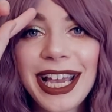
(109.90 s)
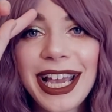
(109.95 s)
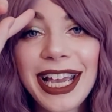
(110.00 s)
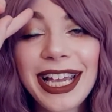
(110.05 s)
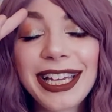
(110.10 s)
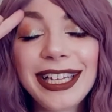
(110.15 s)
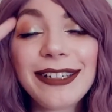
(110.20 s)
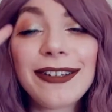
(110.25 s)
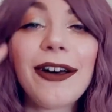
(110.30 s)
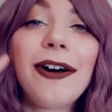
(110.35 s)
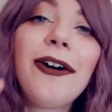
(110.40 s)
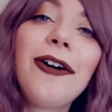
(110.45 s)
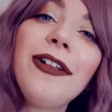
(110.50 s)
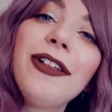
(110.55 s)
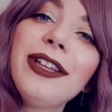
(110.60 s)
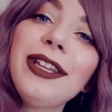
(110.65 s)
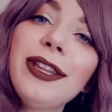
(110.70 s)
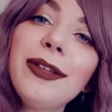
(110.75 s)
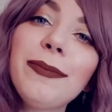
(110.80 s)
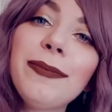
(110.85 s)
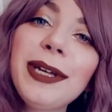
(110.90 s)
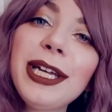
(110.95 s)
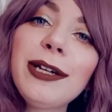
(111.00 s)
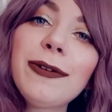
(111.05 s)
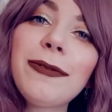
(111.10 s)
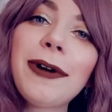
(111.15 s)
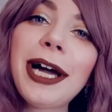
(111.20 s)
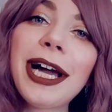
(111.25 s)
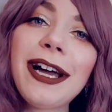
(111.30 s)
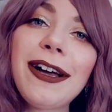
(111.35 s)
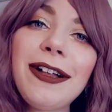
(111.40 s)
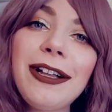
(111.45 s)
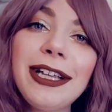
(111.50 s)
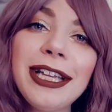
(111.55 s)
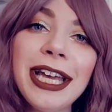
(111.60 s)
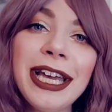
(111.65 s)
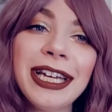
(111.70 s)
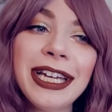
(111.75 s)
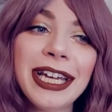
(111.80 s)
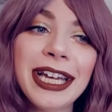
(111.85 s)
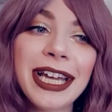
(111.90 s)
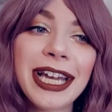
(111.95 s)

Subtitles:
And all in the meanwhile,